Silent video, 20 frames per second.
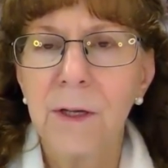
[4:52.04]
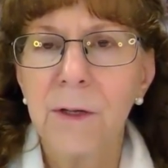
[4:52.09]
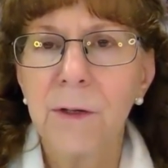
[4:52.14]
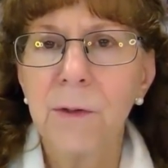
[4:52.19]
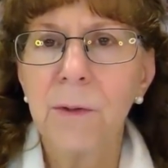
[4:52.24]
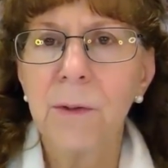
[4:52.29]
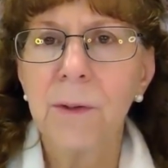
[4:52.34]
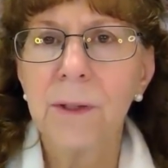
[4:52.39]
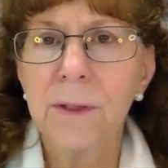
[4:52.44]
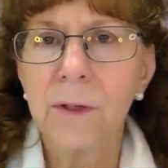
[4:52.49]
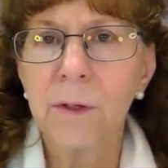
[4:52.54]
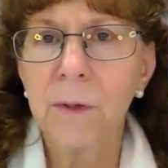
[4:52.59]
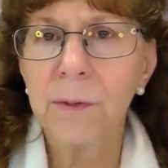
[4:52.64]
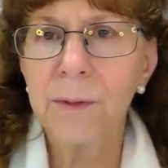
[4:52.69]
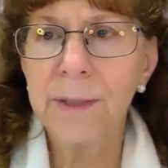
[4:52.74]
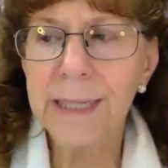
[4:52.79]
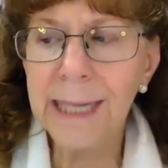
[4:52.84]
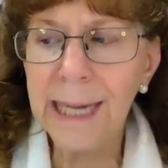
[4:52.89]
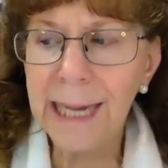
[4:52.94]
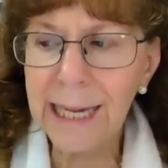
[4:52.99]
you
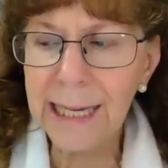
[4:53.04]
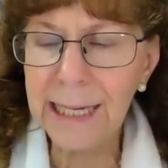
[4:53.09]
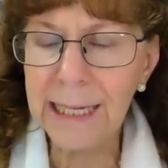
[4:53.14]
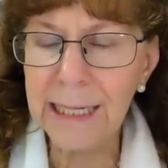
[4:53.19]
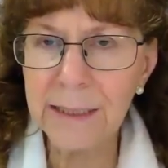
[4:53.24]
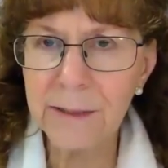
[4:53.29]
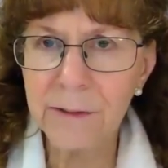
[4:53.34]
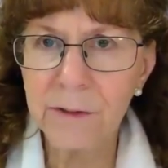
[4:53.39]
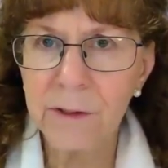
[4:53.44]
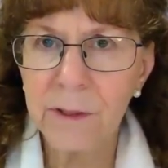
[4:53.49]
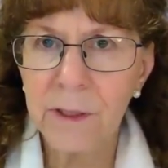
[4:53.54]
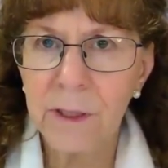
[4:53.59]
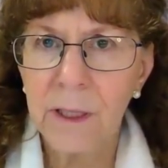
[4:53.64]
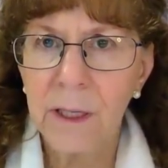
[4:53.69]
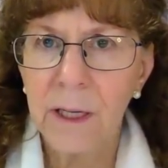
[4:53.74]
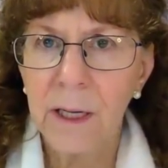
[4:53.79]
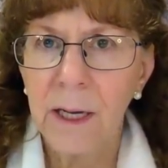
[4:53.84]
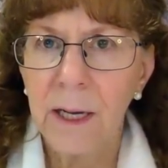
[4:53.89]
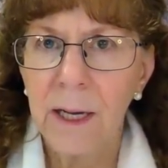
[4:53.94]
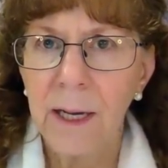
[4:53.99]
create
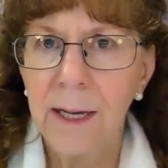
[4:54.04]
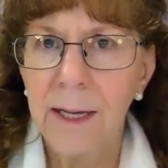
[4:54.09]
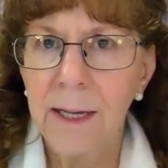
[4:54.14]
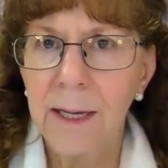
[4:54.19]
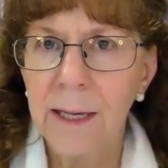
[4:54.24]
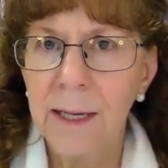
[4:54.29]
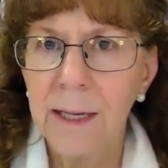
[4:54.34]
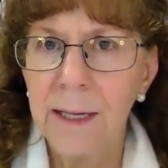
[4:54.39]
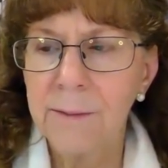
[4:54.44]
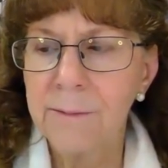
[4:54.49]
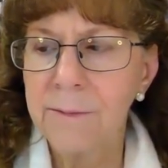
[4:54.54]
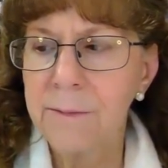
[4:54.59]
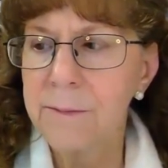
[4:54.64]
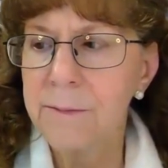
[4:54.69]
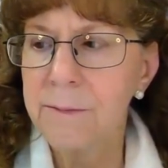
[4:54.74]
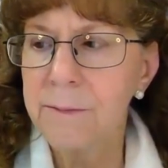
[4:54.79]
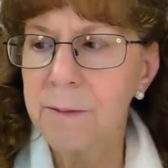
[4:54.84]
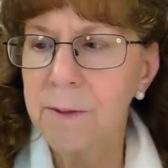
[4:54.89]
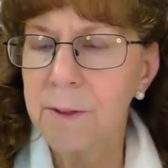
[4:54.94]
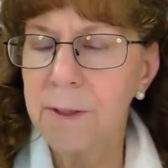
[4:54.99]
a,
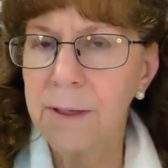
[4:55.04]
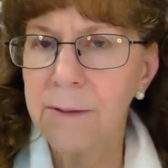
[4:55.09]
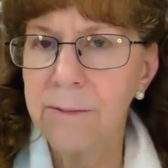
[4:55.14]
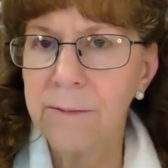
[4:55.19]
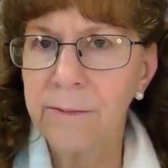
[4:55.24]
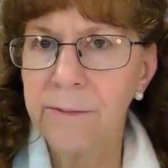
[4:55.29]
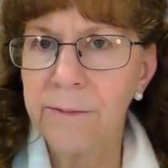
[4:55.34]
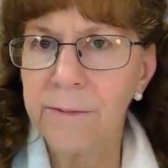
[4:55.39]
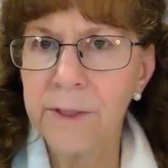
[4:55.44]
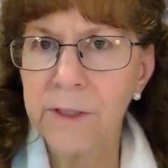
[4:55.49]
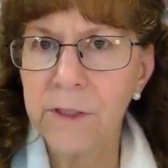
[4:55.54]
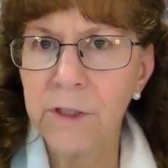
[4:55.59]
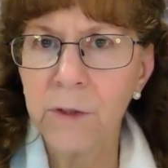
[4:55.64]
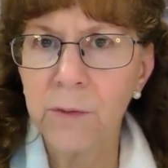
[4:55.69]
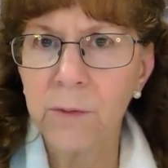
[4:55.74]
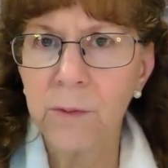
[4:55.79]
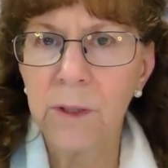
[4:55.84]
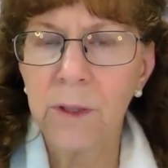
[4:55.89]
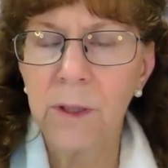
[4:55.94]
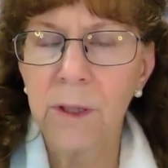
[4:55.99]
a
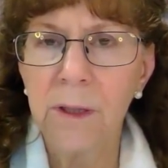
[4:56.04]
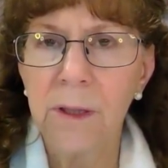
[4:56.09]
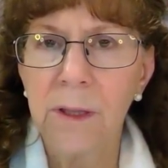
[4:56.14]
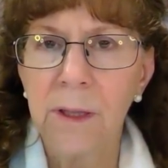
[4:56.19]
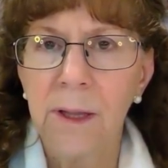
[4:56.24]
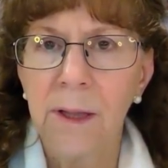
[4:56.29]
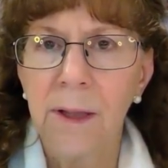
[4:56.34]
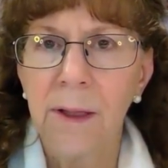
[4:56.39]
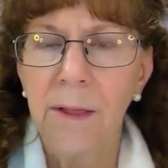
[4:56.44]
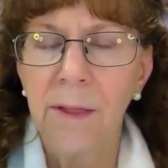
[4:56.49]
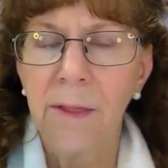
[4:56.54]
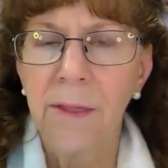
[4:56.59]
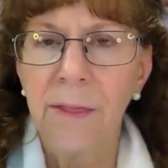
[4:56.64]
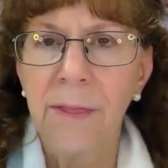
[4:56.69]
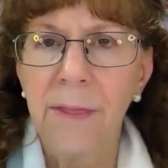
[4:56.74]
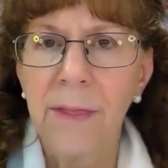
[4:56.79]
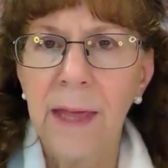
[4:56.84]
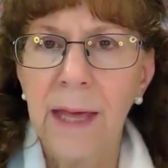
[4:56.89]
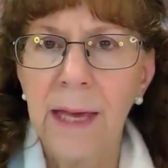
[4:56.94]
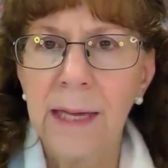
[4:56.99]
visual
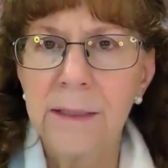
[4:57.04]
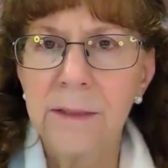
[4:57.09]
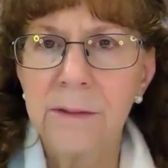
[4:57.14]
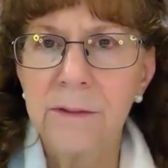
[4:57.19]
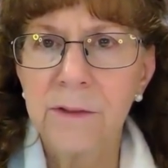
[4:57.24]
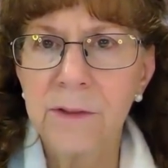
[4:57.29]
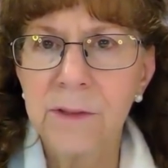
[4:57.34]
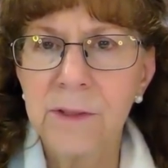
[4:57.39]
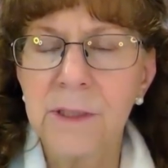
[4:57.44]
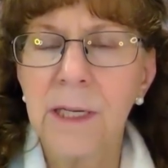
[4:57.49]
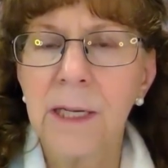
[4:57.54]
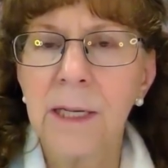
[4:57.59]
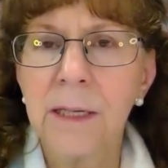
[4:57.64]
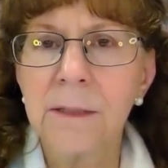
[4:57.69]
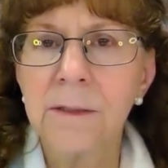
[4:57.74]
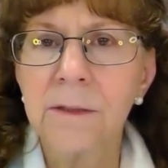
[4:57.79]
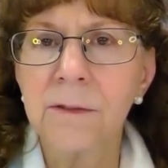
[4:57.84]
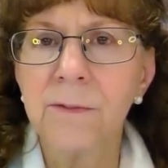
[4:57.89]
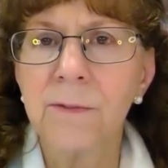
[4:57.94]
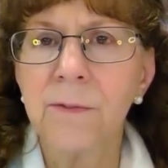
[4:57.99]
that
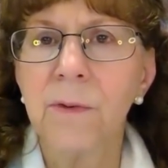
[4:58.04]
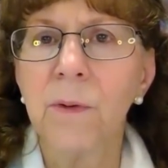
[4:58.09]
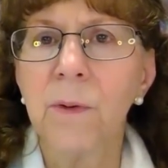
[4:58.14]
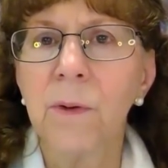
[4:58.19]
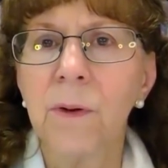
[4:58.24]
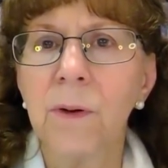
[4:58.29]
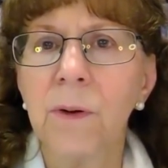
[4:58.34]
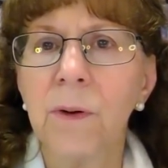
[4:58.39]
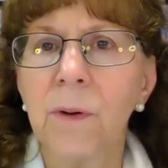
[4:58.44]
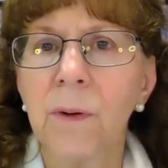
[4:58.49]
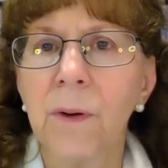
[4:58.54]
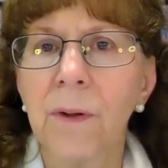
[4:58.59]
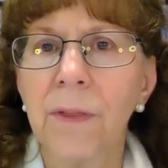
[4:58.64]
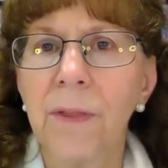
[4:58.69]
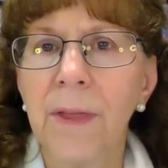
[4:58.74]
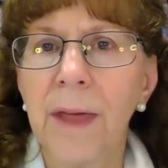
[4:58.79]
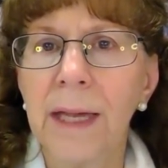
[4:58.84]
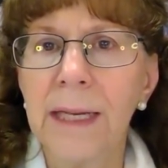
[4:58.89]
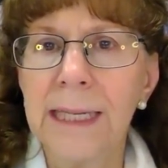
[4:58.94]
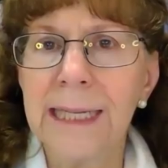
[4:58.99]
stands for or
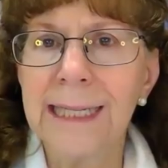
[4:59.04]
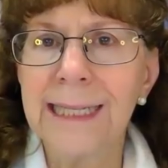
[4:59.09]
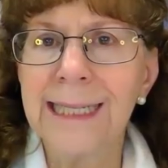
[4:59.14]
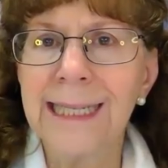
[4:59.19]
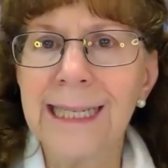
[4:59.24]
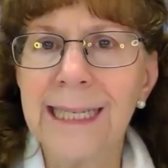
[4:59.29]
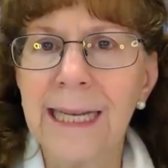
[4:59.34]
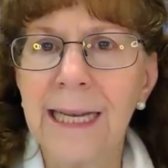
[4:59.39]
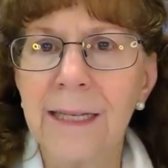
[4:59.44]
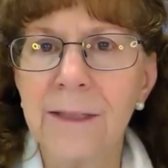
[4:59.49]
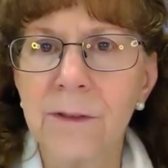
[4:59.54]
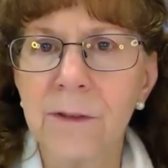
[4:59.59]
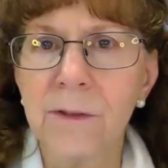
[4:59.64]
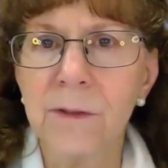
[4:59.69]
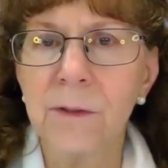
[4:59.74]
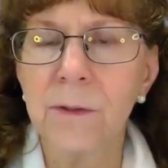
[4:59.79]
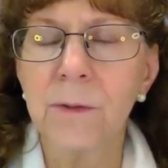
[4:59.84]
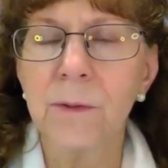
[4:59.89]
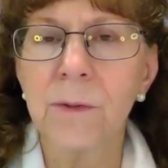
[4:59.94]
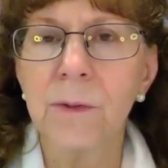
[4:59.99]
that indicates
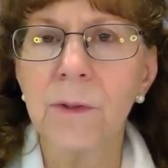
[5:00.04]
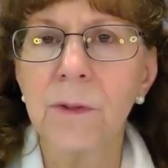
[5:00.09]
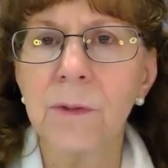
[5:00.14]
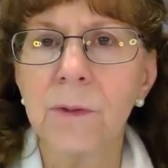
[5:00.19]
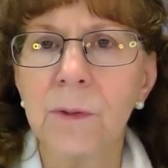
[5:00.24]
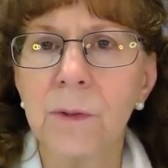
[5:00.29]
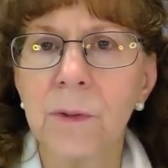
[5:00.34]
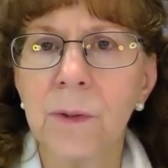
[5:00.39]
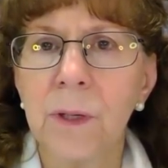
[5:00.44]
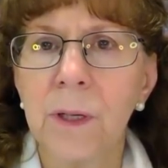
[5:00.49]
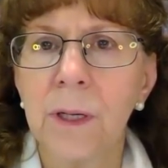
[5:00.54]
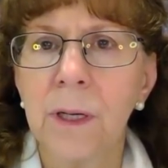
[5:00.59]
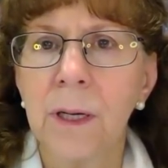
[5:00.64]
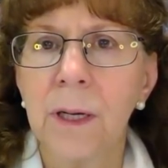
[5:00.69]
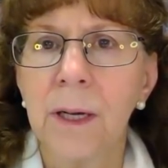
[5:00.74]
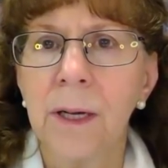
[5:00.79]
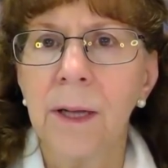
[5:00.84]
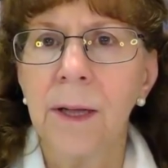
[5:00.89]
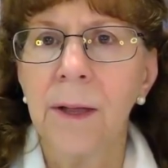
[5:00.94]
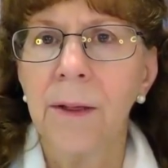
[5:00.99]
to you
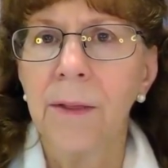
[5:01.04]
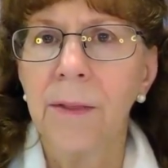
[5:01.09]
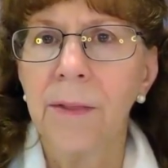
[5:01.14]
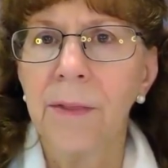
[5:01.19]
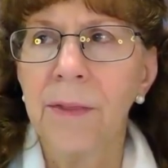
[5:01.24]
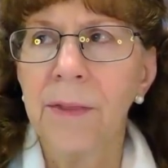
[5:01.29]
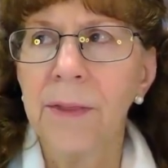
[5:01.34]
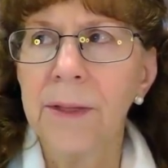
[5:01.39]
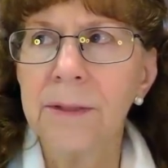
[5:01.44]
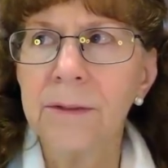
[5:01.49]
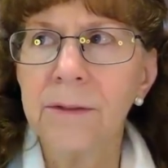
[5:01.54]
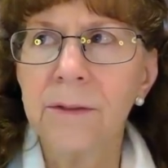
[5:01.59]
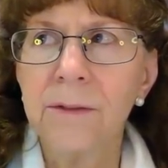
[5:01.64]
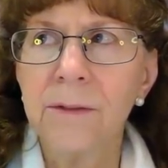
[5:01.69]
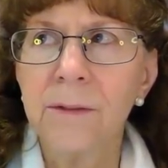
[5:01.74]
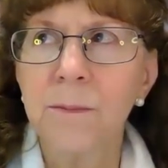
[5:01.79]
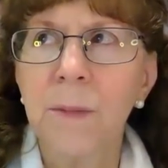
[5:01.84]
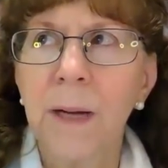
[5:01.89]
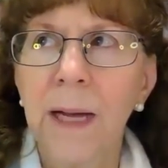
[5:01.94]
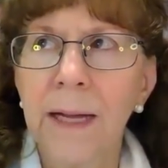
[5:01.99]
this
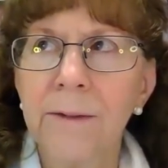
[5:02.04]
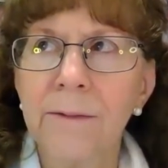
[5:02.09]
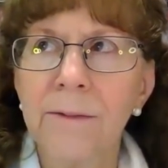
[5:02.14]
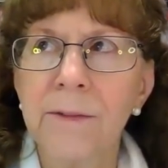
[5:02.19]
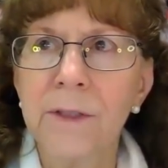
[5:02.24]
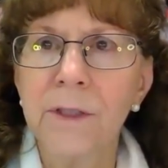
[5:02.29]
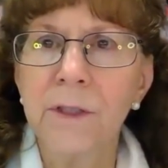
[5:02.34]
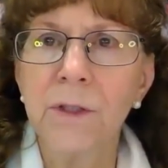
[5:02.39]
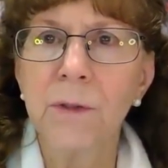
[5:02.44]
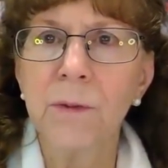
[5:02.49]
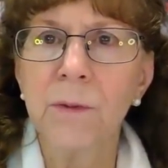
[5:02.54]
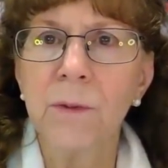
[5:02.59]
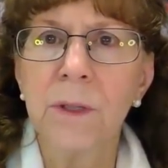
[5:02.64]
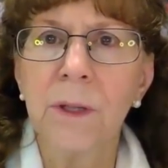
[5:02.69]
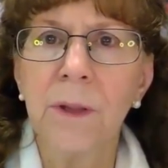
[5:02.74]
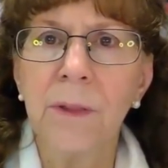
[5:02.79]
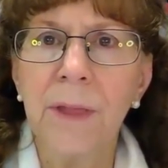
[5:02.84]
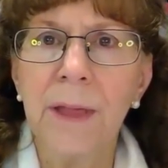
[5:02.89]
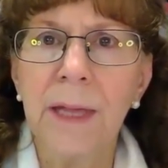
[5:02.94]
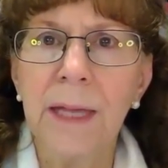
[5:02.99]
is my
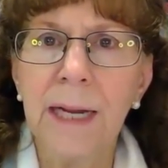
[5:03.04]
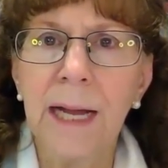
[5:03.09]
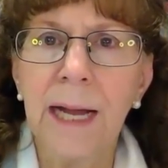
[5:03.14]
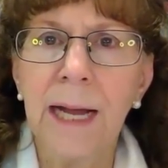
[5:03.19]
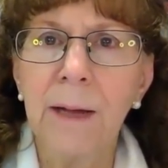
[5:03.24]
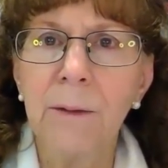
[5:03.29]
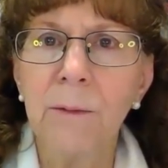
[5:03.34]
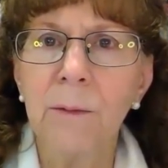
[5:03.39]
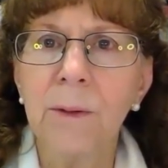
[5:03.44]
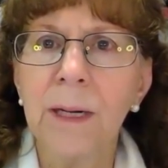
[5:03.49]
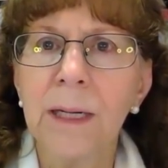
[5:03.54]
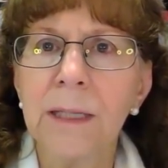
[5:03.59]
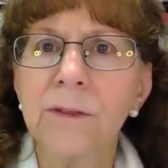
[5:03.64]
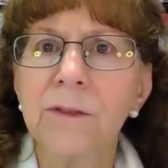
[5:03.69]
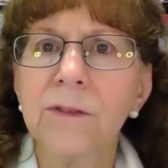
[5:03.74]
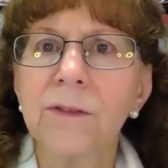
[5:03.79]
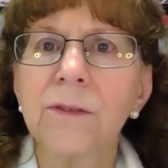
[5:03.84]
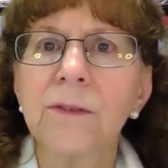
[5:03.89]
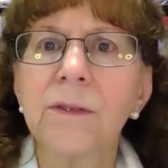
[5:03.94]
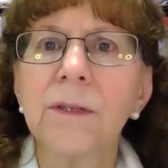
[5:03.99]
visual that I want to
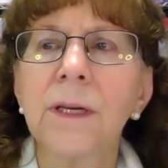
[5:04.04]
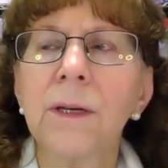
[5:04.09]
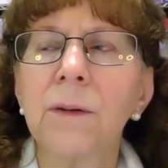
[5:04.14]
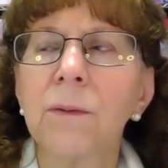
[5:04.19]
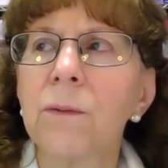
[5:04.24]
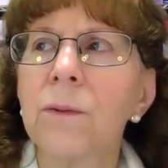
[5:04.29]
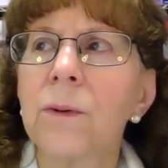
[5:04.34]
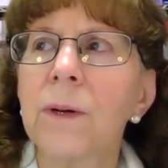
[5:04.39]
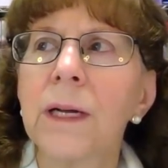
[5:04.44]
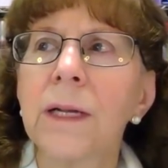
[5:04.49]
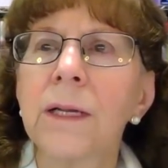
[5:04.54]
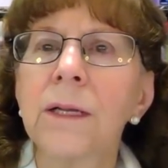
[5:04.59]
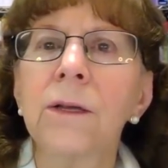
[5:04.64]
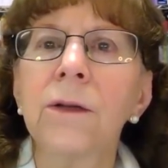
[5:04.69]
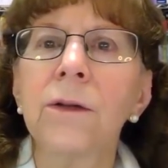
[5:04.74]
see when